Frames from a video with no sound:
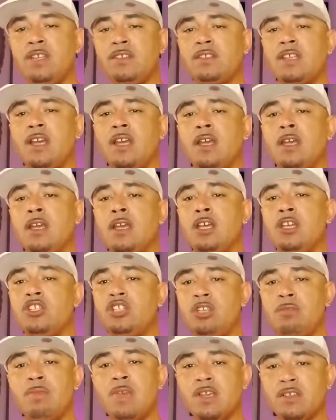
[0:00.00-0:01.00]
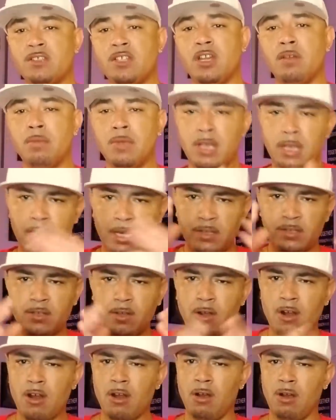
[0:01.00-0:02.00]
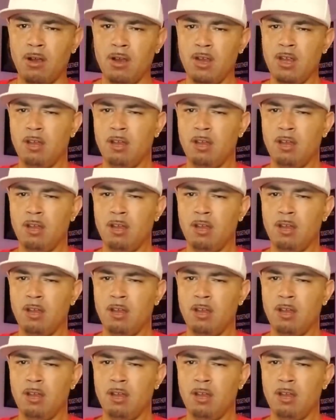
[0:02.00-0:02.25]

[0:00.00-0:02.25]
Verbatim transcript: said she messed up his car.